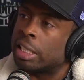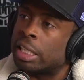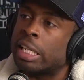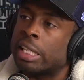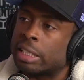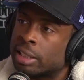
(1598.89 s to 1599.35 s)

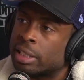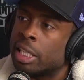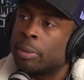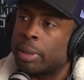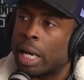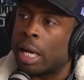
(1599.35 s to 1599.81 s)
did
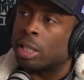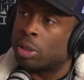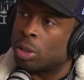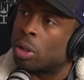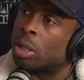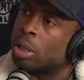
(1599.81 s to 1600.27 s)
seem kind of,
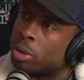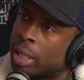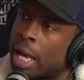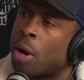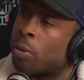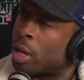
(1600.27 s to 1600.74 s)
you know, a little
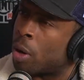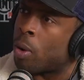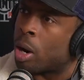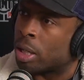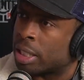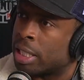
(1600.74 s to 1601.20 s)
down when I
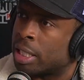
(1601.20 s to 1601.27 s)
walked in.